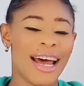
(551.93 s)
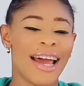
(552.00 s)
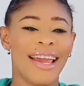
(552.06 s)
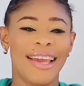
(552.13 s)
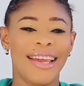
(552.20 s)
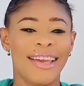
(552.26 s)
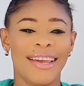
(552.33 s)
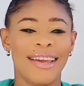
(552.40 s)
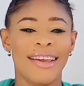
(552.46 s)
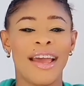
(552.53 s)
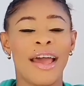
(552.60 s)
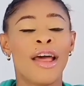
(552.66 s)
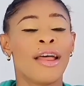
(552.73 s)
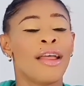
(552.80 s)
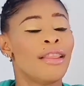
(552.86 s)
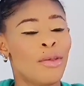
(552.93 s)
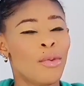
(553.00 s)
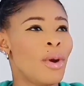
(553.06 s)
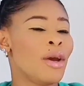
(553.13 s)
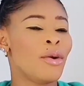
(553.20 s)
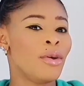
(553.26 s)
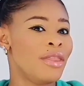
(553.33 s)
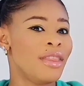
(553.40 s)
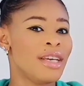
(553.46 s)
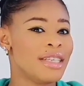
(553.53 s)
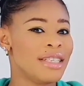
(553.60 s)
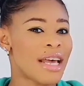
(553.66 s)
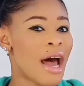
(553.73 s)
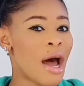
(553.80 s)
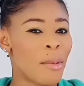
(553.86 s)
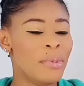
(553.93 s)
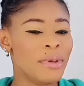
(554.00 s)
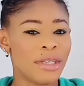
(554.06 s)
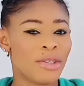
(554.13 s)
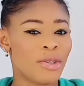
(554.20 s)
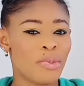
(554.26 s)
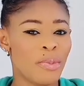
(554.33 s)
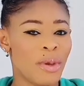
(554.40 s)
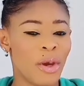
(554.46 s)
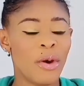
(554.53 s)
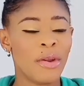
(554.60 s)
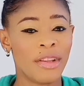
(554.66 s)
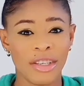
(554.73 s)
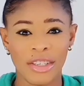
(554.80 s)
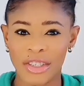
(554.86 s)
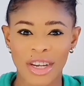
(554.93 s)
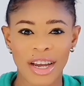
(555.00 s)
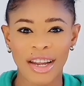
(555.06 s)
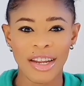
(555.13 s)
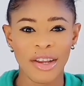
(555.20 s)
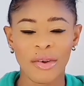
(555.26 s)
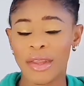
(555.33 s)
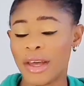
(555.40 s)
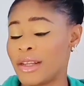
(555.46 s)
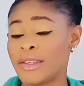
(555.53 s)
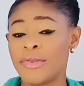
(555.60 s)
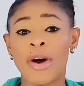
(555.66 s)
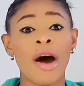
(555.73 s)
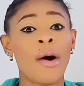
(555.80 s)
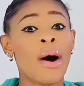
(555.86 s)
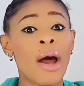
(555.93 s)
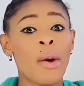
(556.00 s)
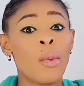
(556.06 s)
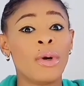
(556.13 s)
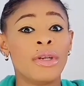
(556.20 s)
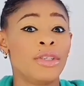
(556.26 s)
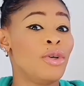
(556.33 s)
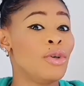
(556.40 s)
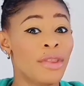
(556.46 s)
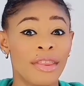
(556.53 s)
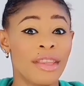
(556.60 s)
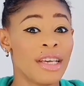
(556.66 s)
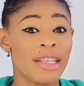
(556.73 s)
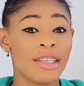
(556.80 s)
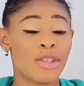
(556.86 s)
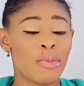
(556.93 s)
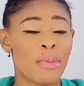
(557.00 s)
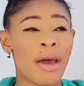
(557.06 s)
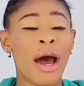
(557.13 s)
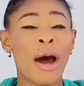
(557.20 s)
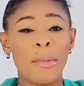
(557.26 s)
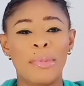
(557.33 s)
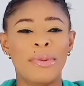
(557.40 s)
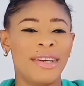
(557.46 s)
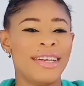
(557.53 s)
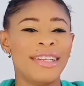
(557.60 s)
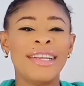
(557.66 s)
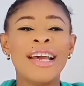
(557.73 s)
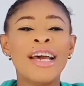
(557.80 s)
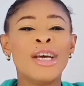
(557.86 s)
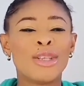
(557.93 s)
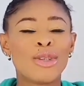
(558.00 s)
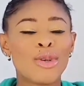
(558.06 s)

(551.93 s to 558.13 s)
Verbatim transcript: Like, the way good things are happening to me on this channel, that's how I want good things to be happening